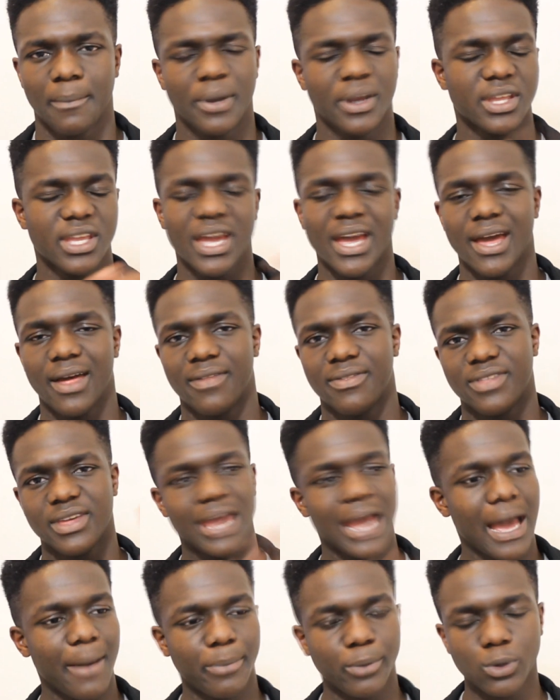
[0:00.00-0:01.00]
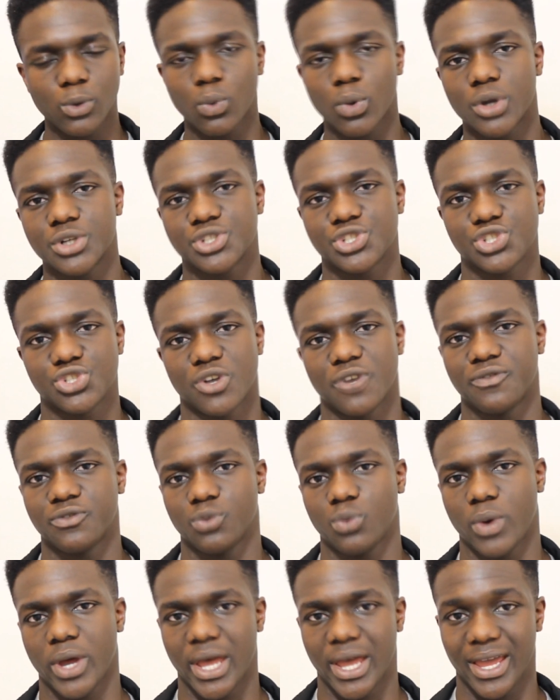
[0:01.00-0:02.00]
But yeah, the Apple Watch
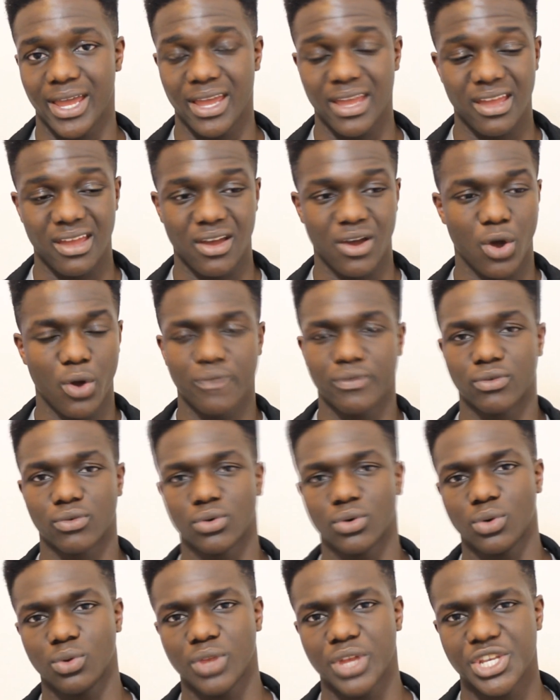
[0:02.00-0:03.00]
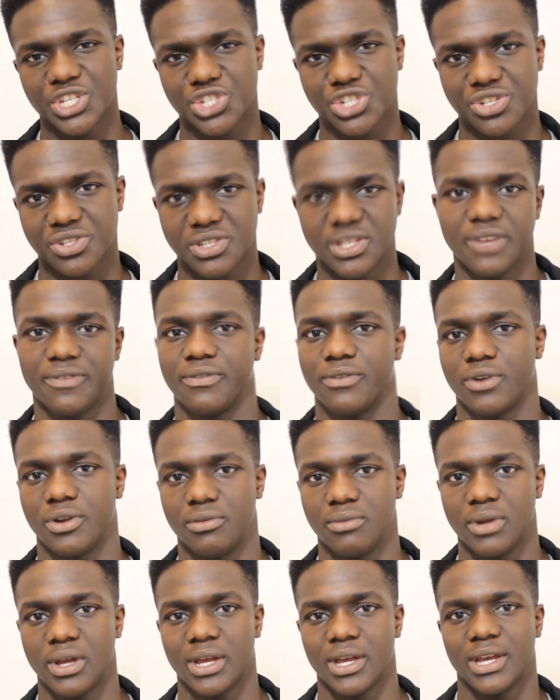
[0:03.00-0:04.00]
software overall is just
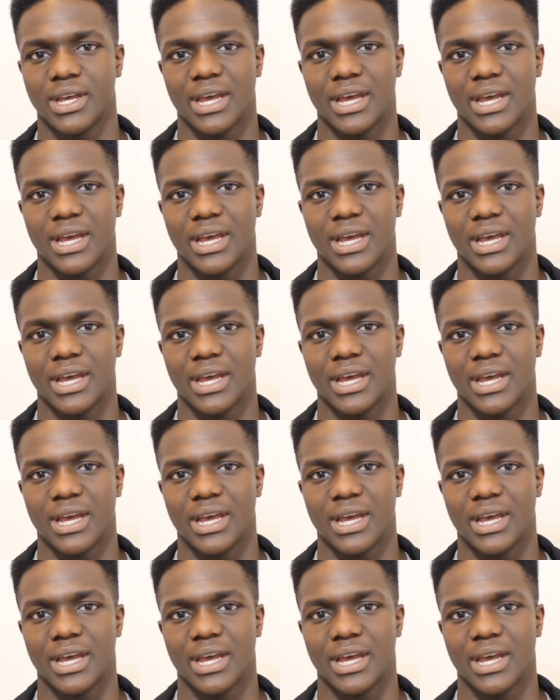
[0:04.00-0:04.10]
different,